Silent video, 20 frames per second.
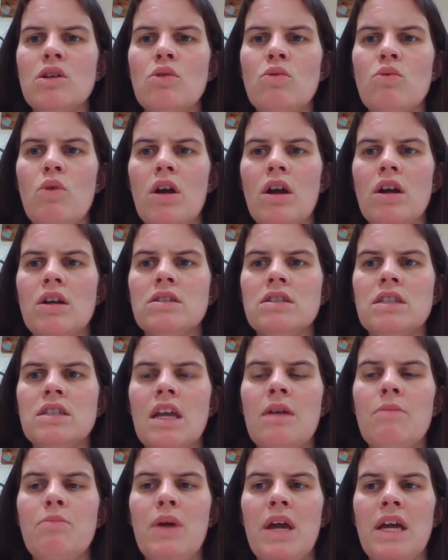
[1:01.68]
the words
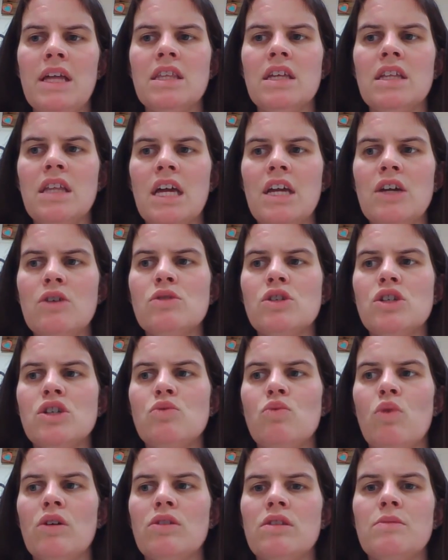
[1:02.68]
and pick the language
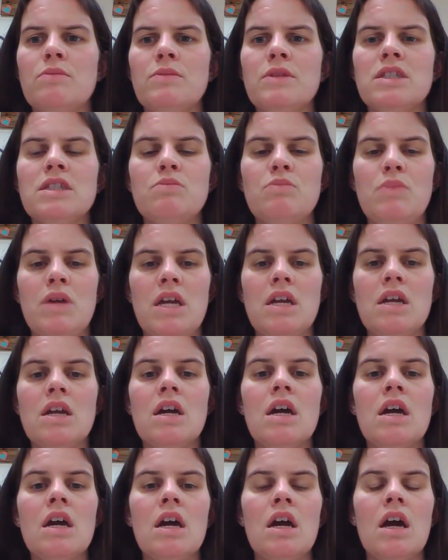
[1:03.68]
you want them to
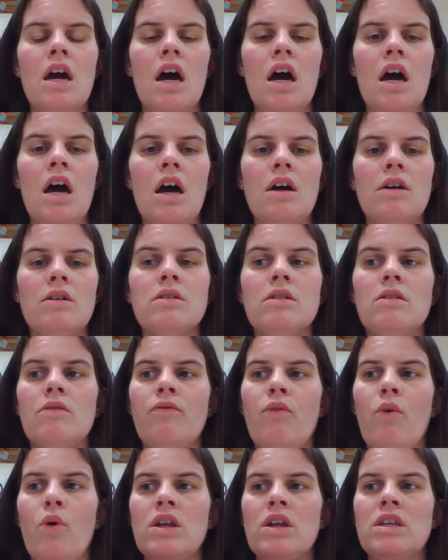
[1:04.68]
speak
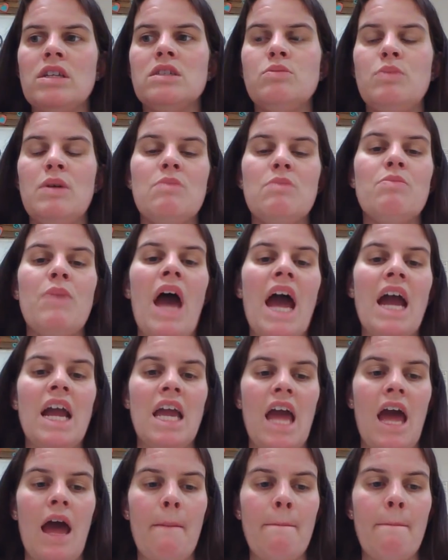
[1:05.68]
for it to speak
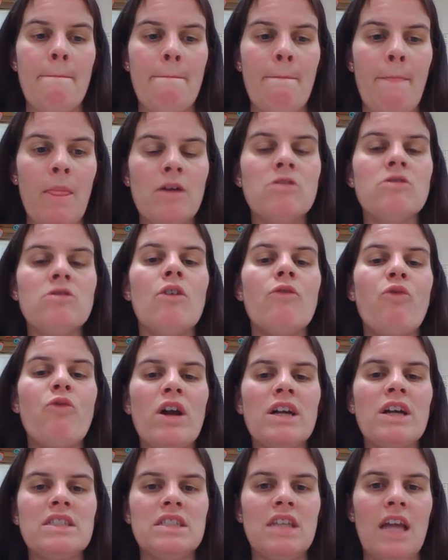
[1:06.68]
back at. So
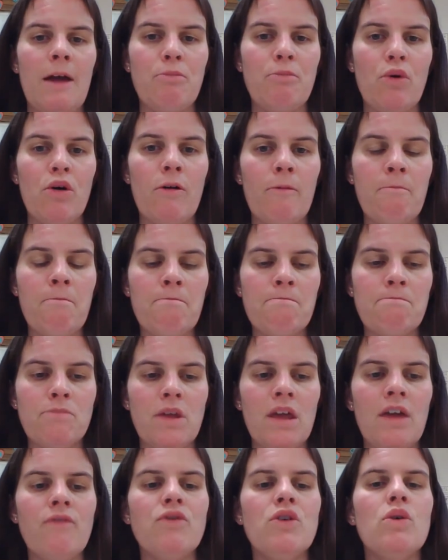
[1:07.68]
for example,
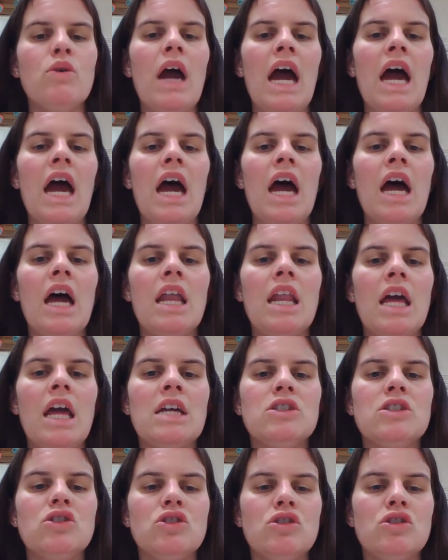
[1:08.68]
if you had
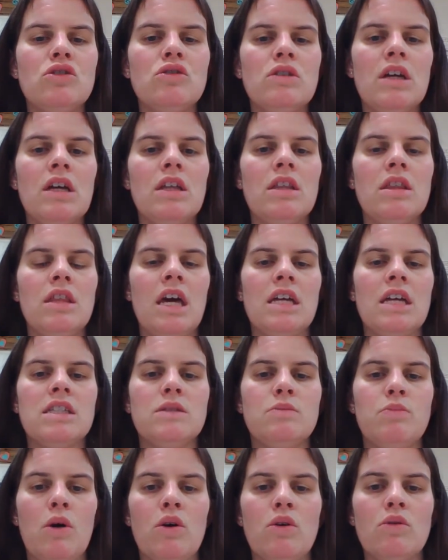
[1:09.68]
a student that
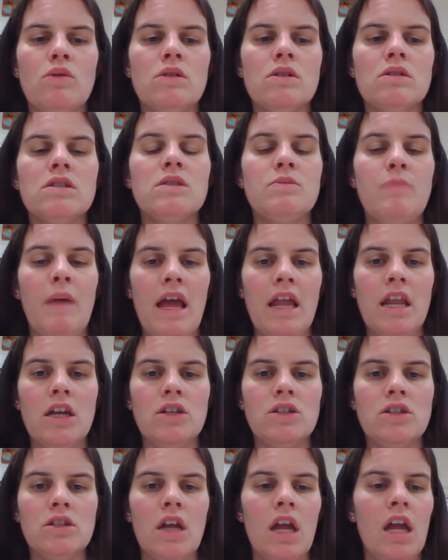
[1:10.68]
spoke
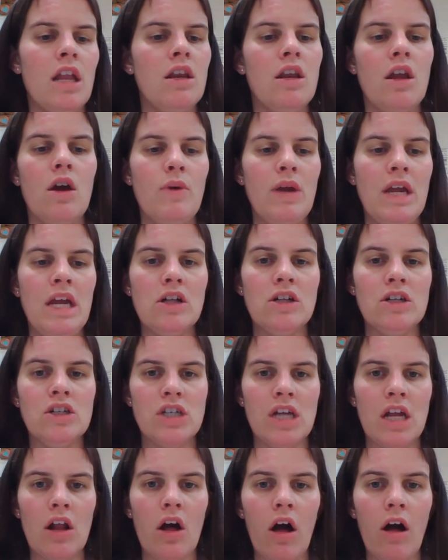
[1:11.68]
Spanish and no
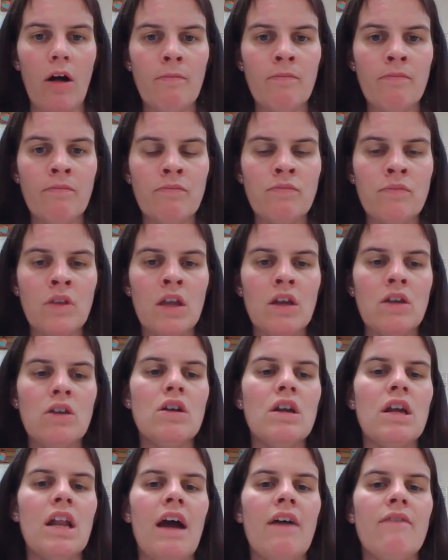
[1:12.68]
English at all,
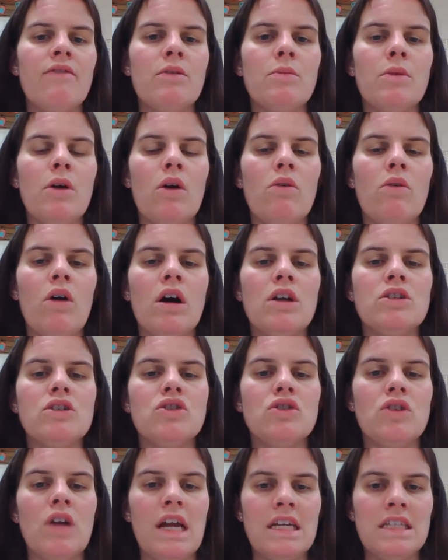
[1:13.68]
you could have them go on to
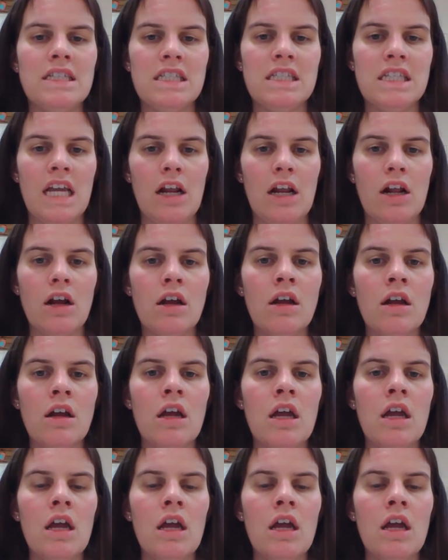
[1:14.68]
Translator,